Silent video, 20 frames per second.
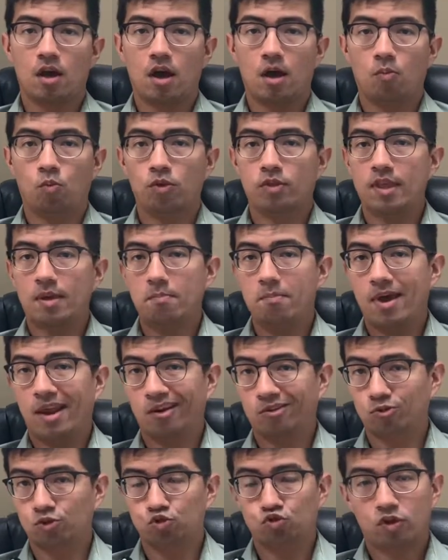with a
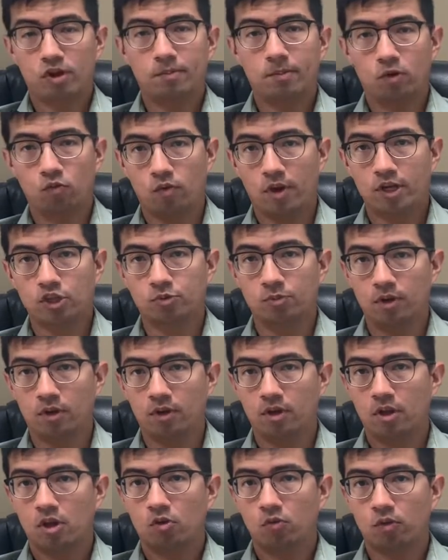medical treatment regimen,
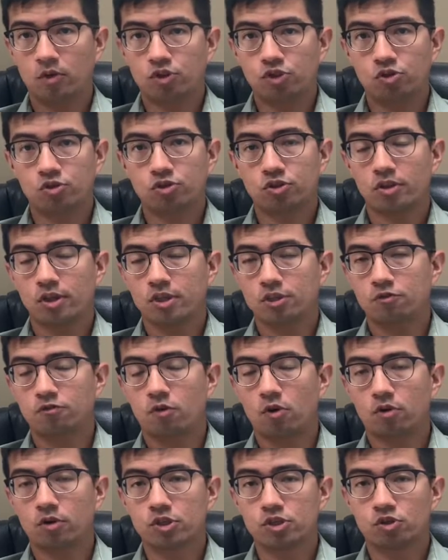which usually is
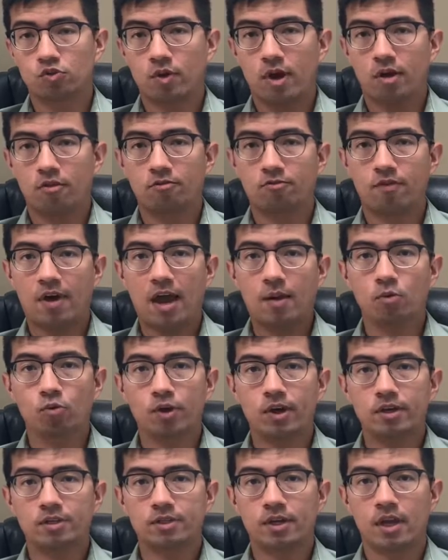focused around fiber
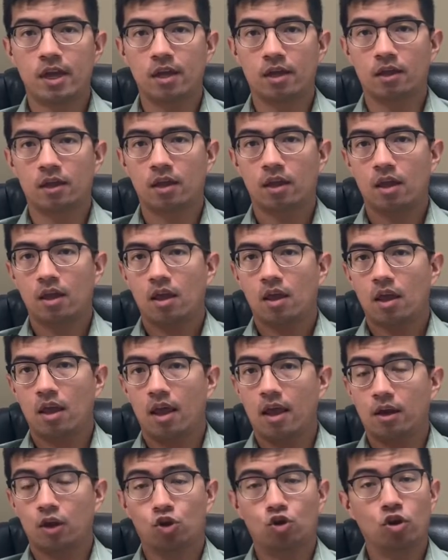intake
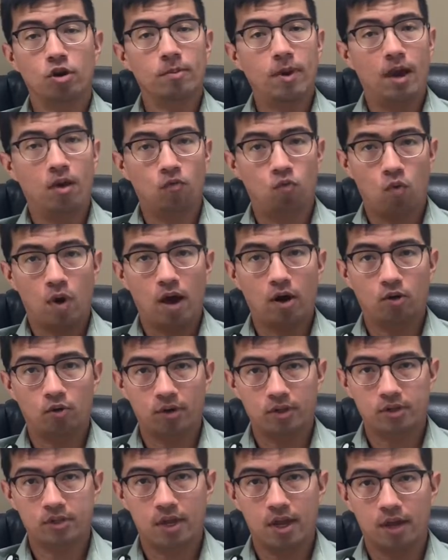and a good amount of water
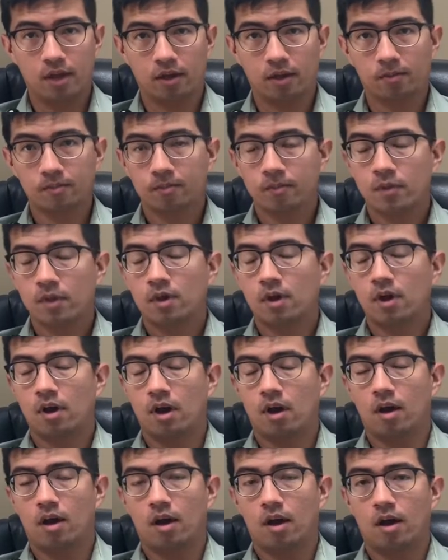intake.
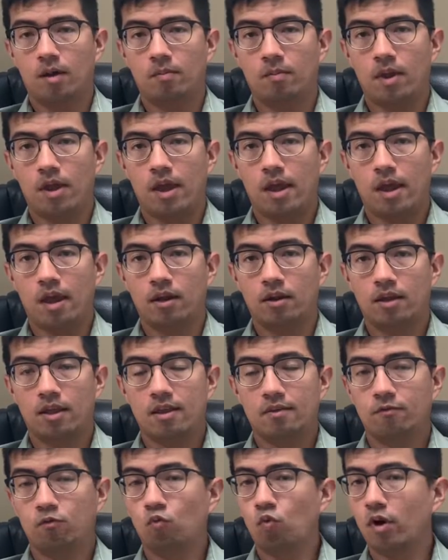And
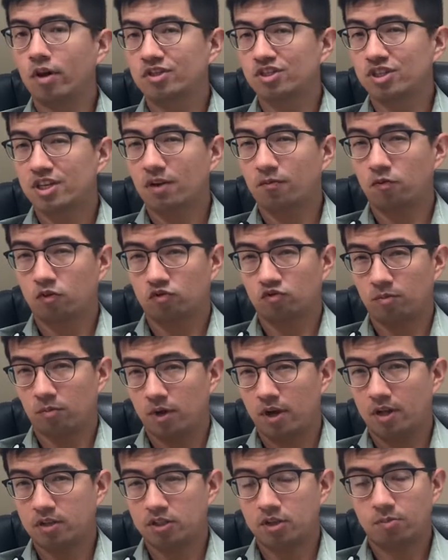if one suffers from
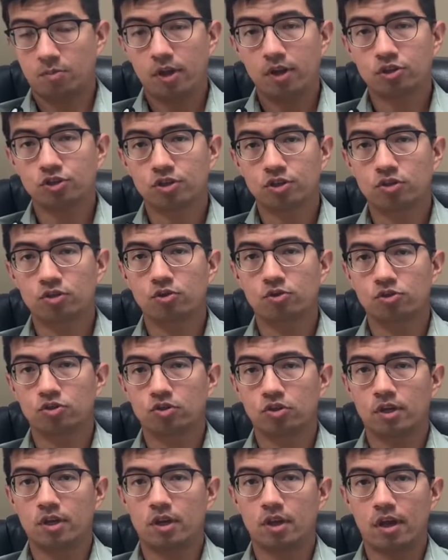constipation,
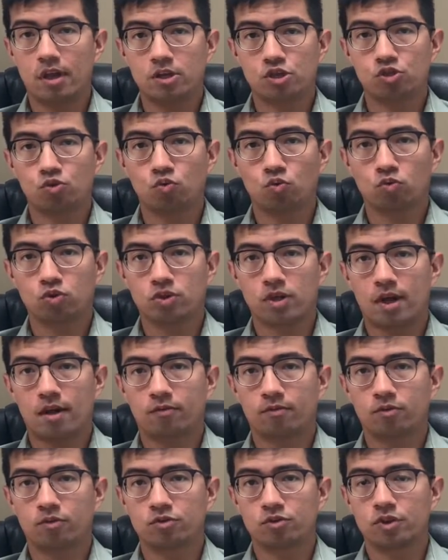usually a stool
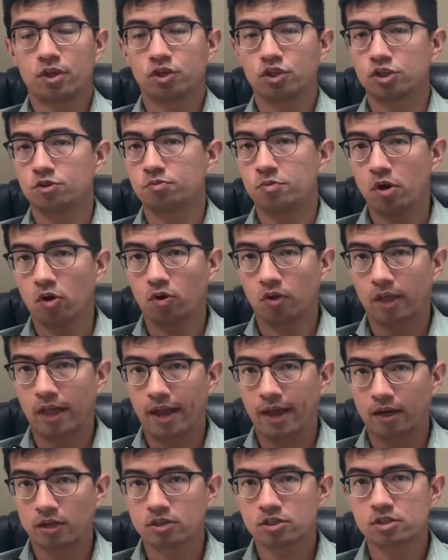softener such as
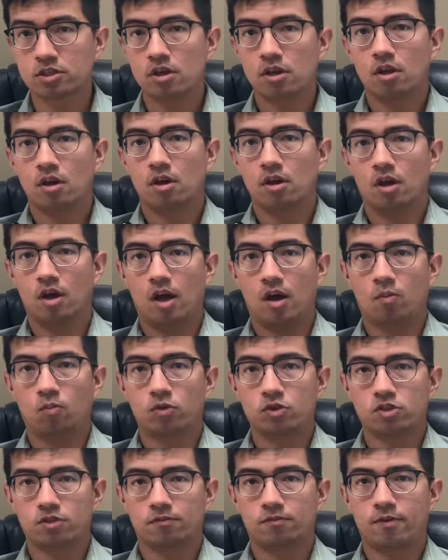Miralax
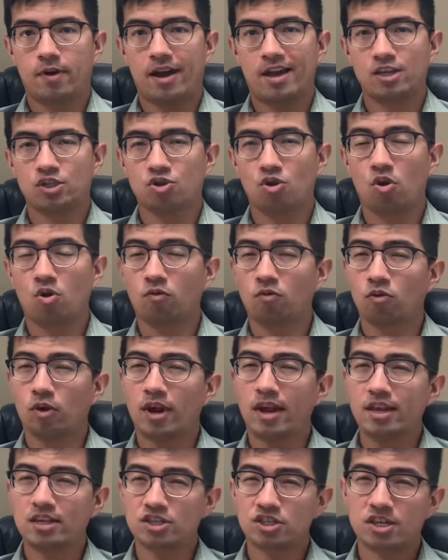would suffice over
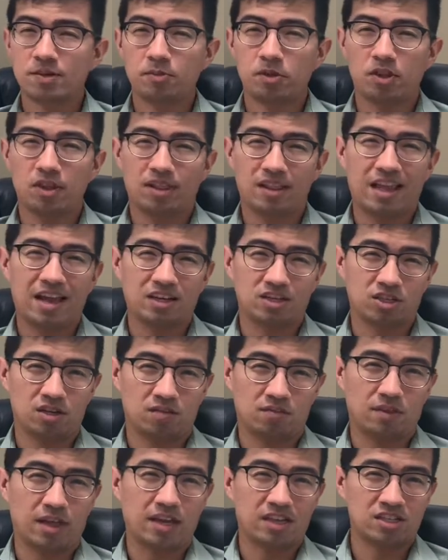a stimulant
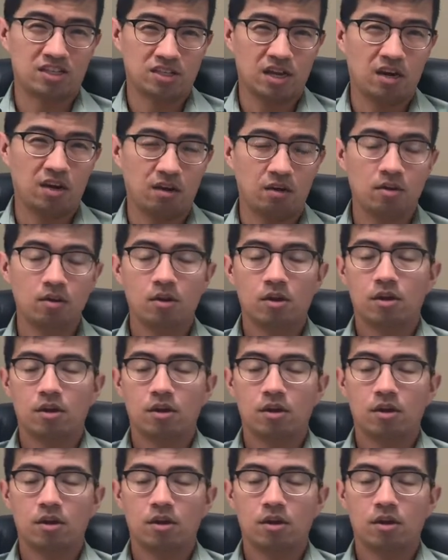laxative like Senna,